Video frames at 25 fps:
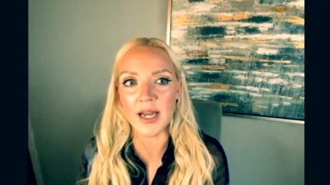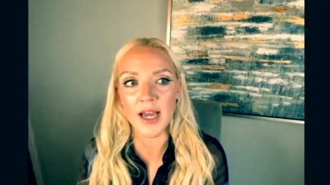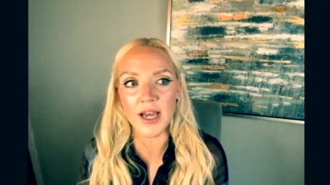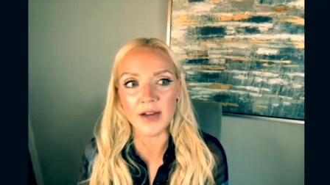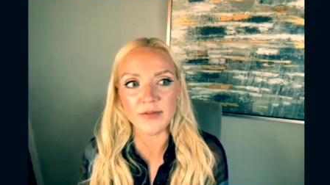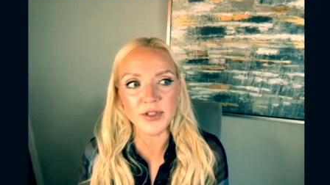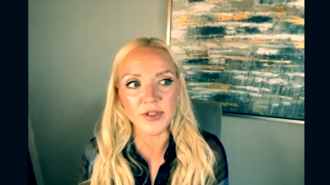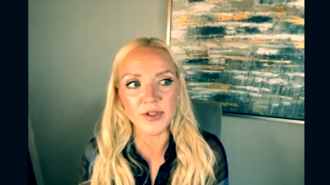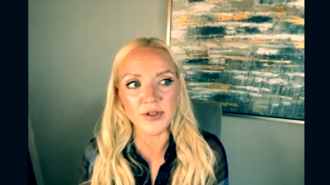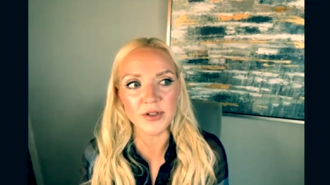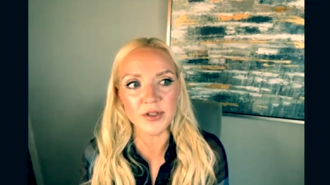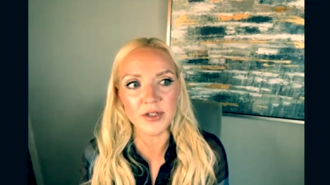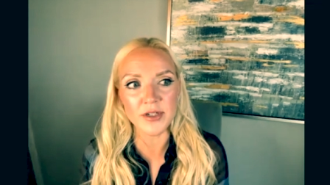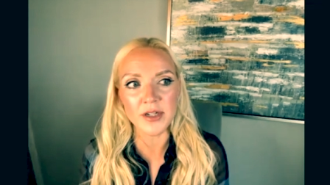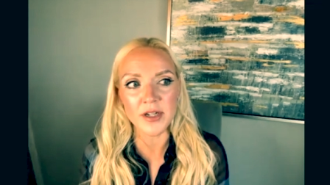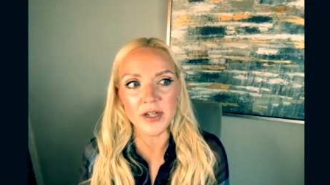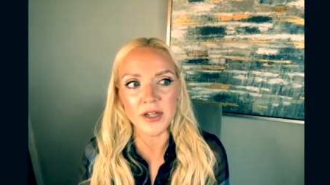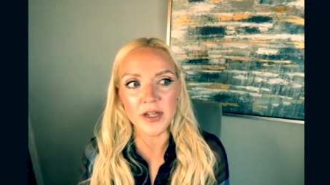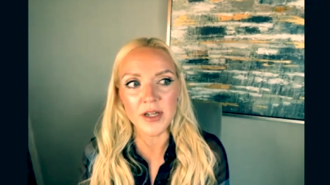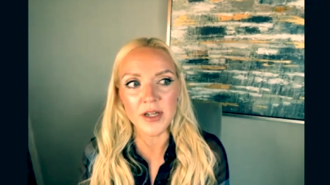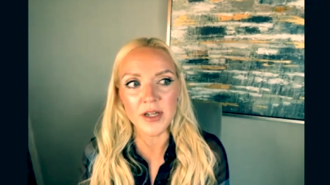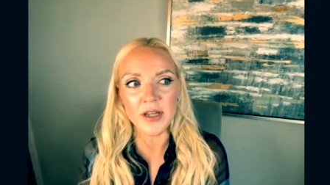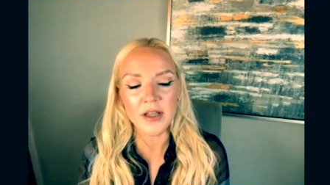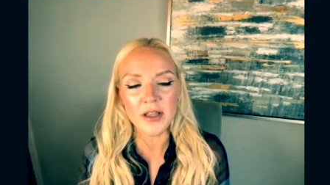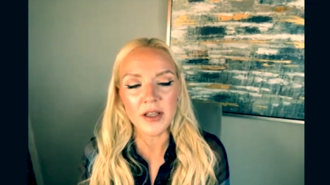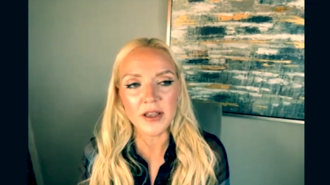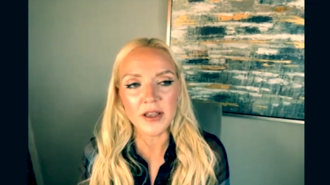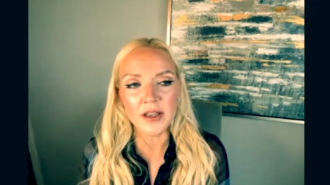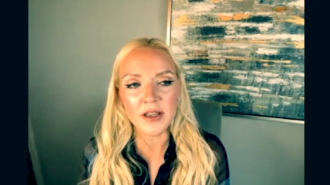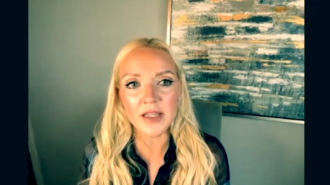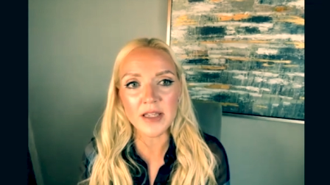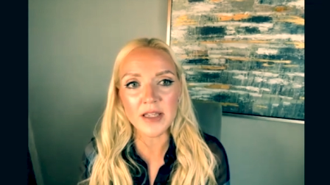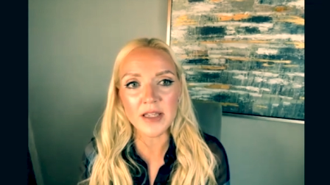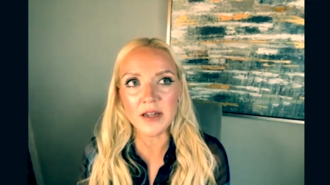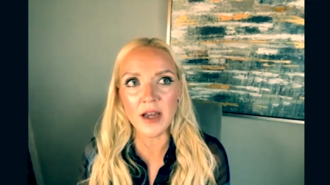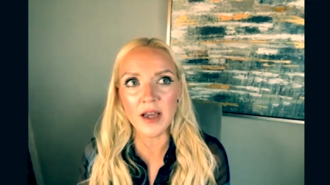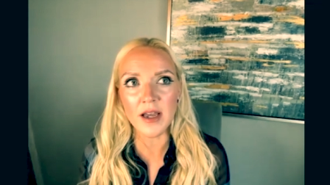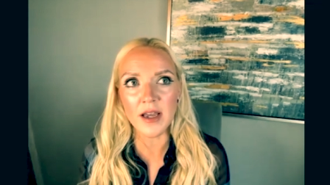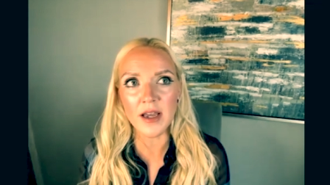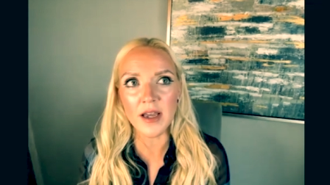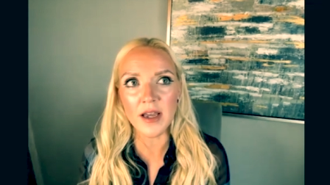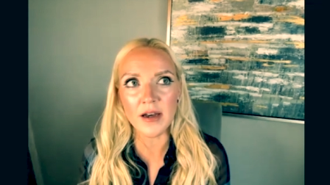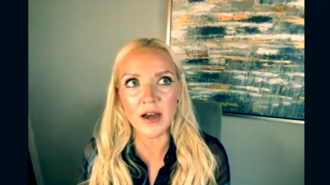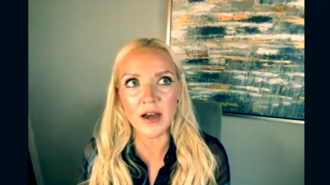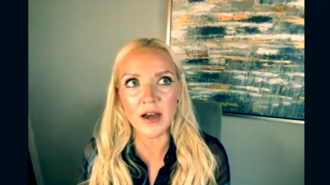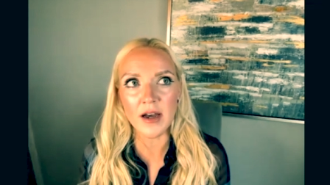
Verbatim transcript: And I have certain things that I,